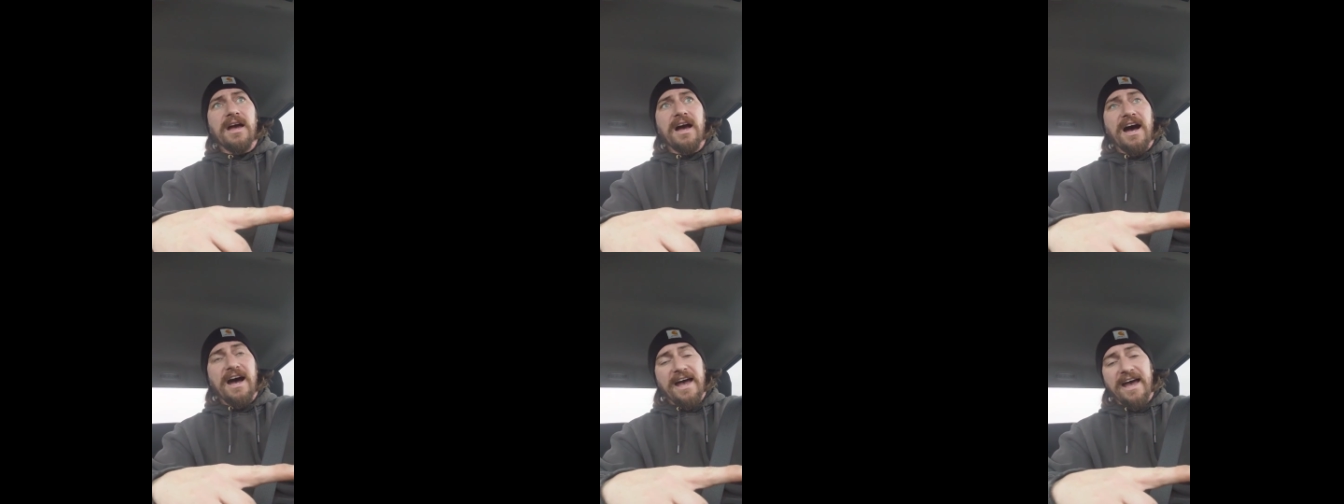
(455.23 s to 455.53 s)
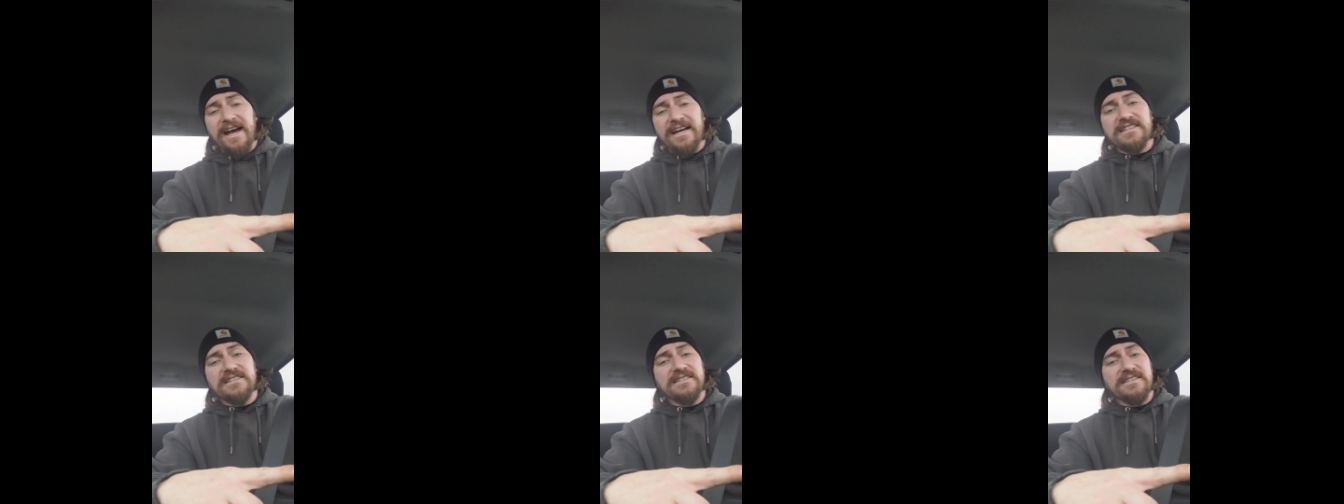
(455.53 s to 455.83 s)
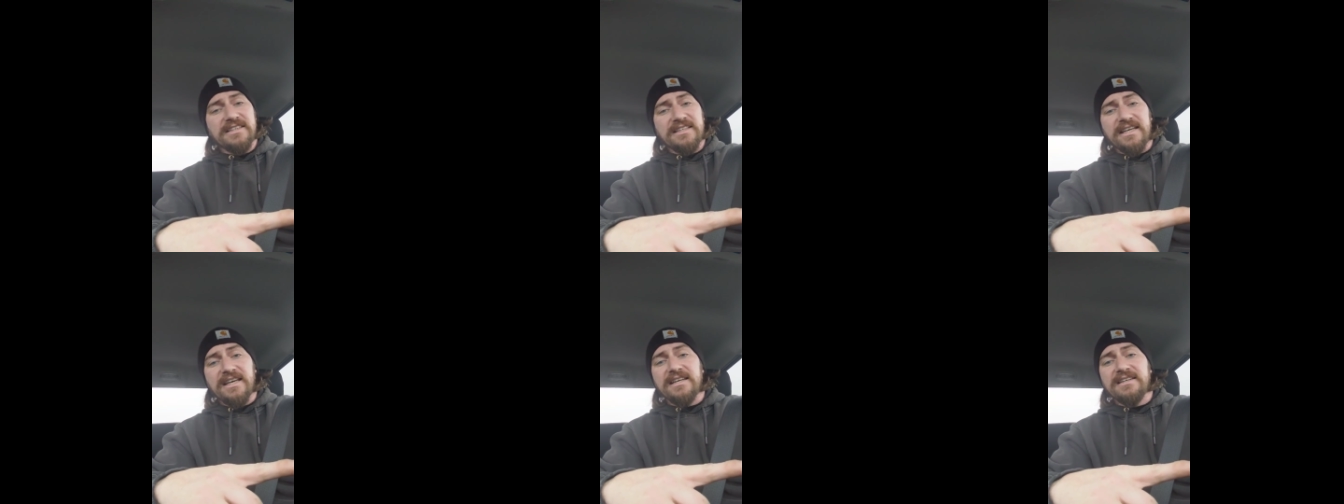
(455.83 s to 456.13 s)
I
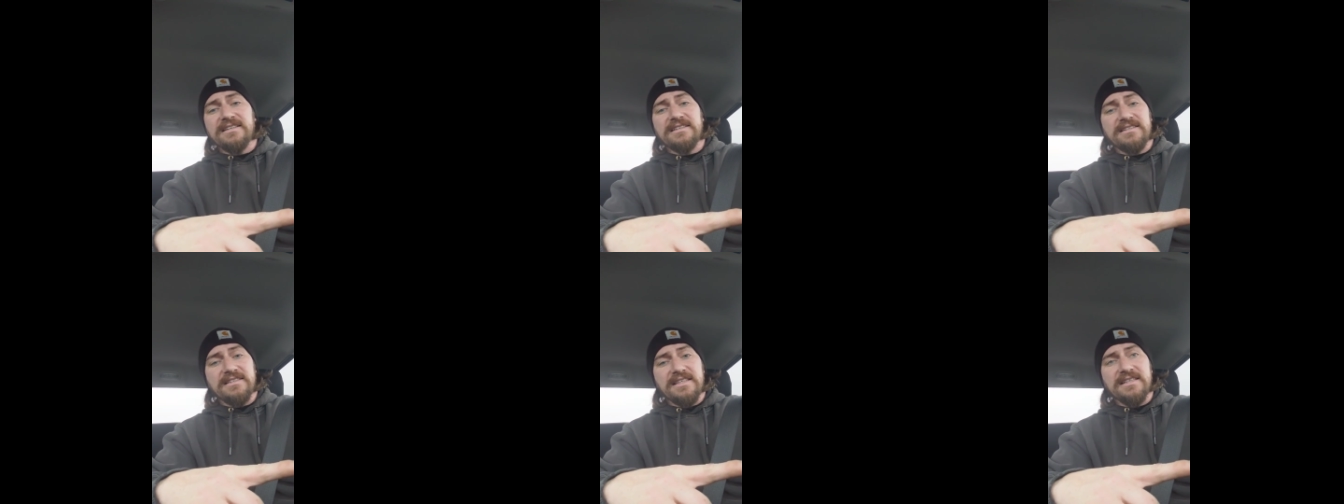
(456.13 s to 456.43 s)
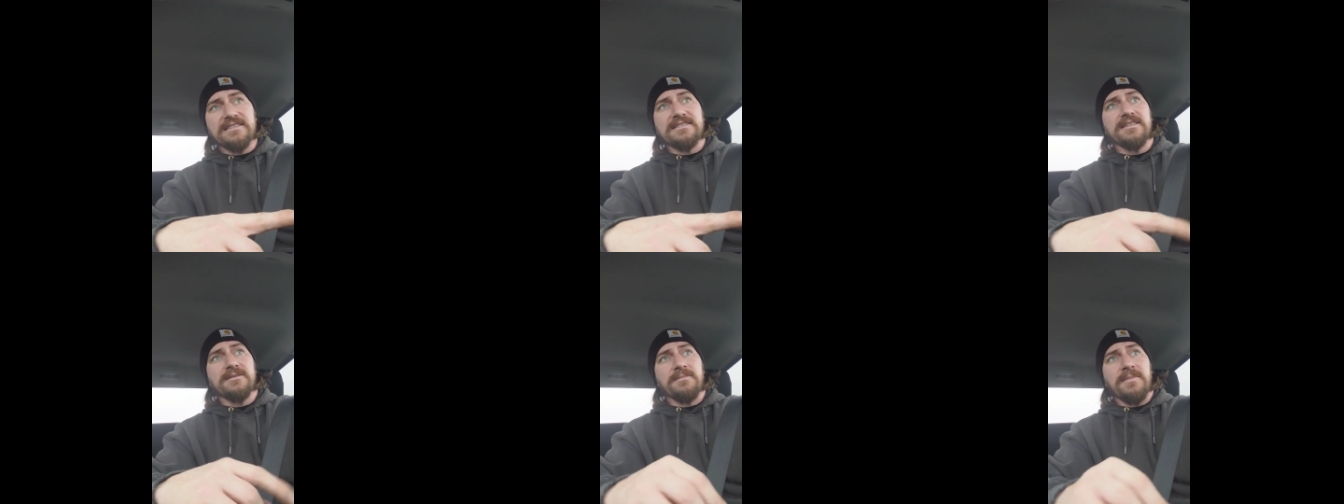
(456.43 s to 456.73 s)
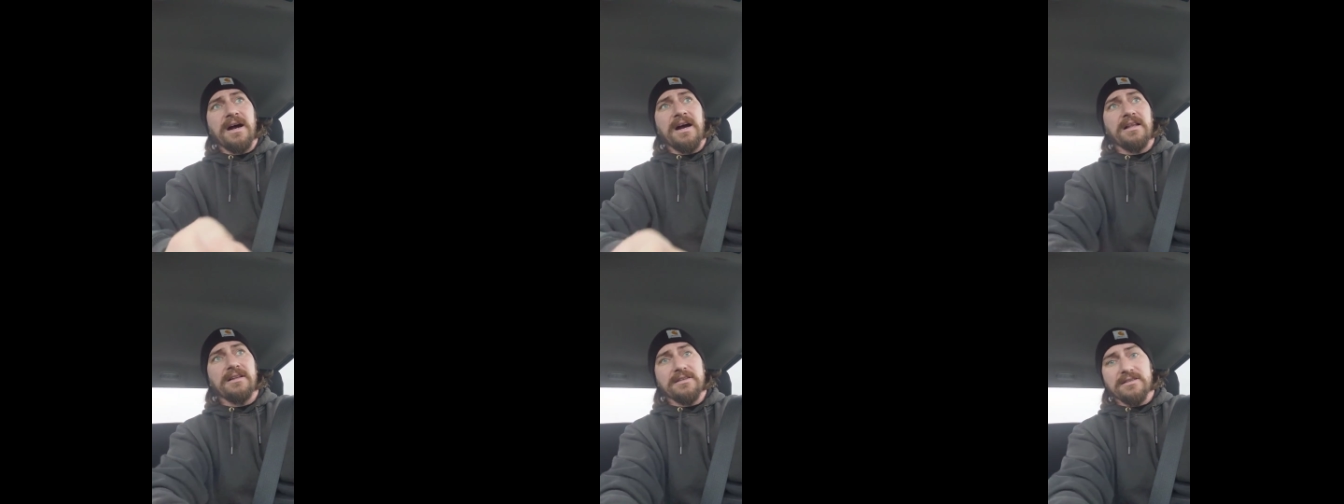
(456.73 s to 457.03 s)
actually get decent
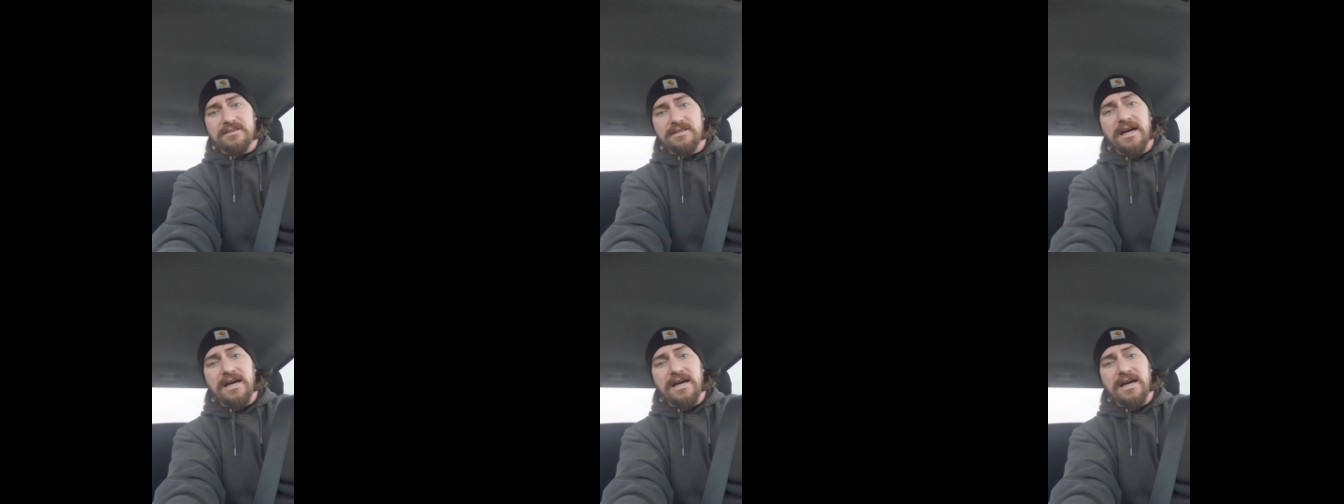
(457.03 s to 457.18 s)
mileage.